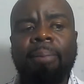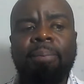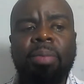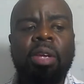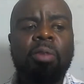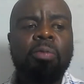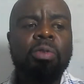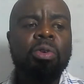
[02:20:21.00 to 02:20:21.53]

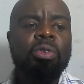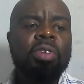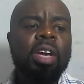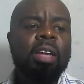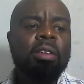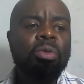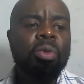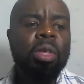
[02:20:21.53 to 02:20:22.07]
if you
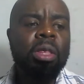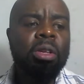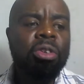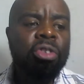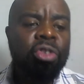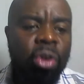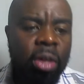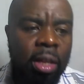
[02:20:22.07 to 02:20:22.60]
just
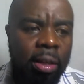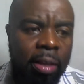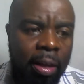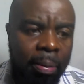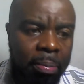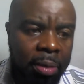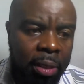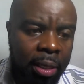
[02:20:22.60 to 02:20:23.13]
withdraw the
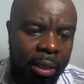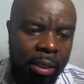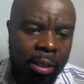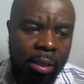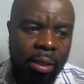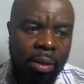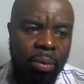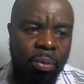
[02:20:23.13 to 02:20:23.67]

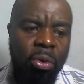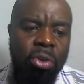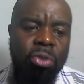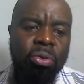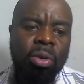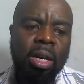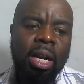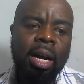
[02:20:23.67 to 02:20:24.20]
substance, what
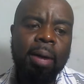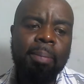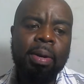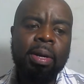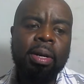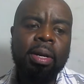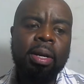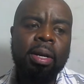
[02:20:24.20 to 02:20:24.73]
will
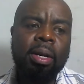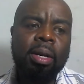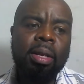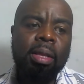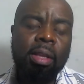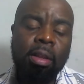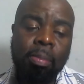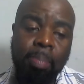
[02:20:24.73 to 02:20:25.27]
happen?
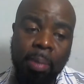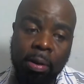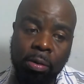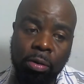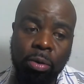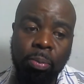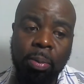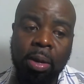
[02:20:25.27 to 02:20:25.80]
This
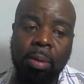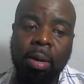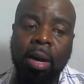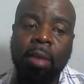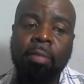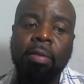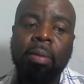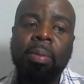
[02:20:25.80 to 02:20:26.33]
person may
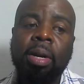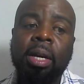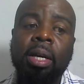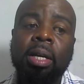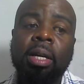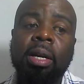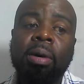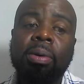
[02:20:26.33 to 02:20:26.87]
have a
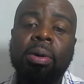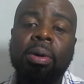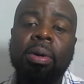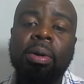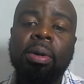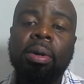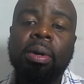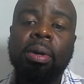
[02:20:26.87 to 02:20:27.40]

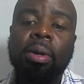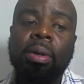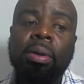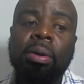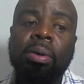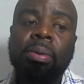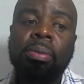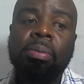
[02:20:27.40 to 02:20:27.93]

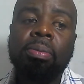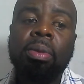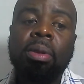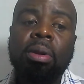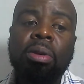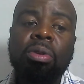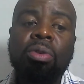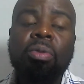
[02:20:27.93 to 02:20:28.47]
breakdown.
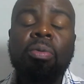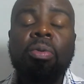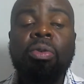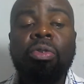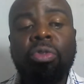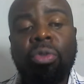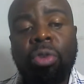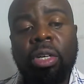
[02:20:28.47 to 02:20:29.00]
You
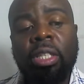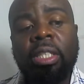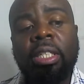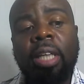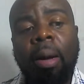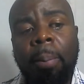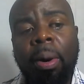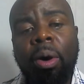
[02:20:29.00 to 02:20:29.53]
should
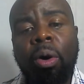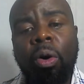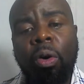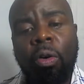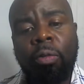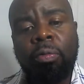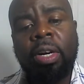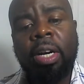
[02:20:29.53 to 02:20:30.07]
taper
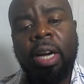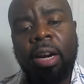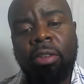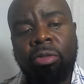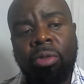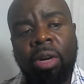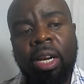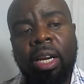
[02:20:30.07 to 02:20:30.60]
off
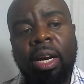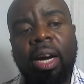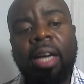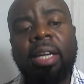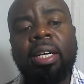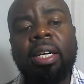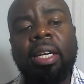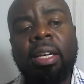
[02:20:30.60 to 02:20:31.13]
gradually
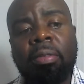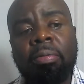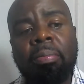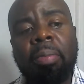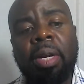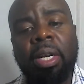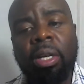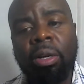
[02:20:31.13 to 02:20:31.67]
and give
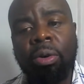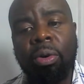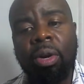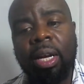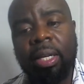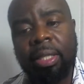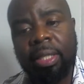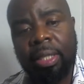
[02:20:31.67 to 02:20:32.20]
medical
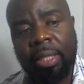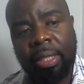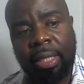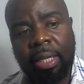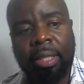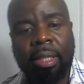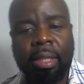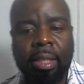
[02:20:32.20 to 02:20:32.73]

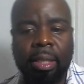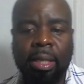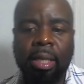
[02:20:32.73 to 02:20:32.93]
assistance.